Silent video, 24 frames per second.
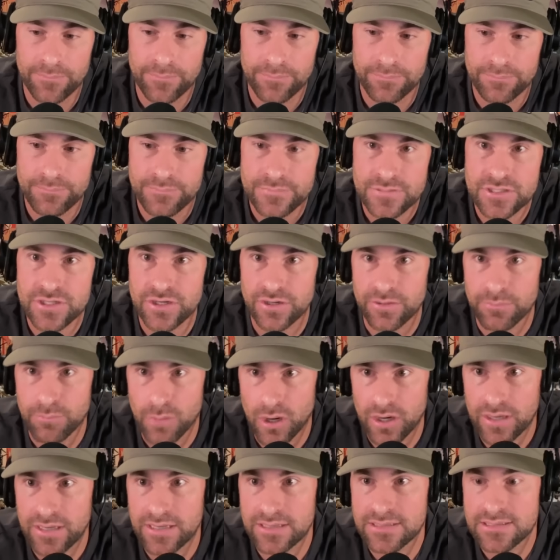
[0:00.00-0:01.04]
Certain
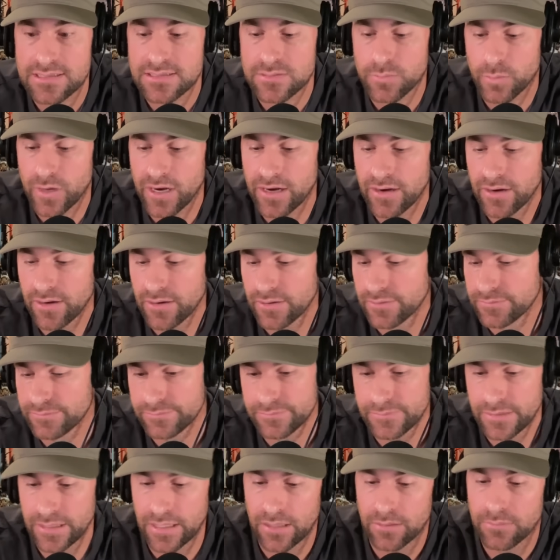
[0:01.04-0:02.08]
markets where,
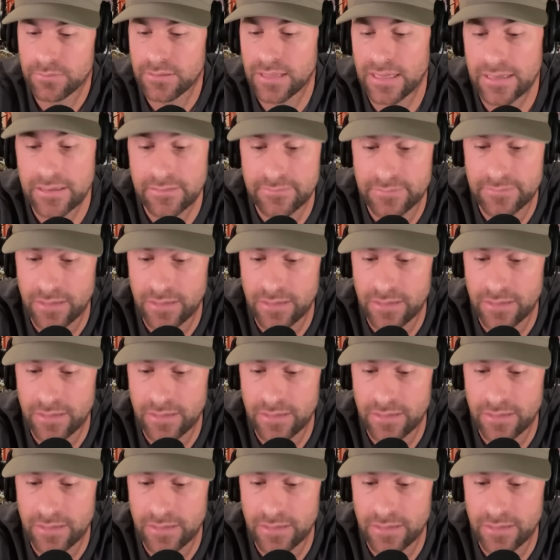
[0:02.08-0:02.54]
like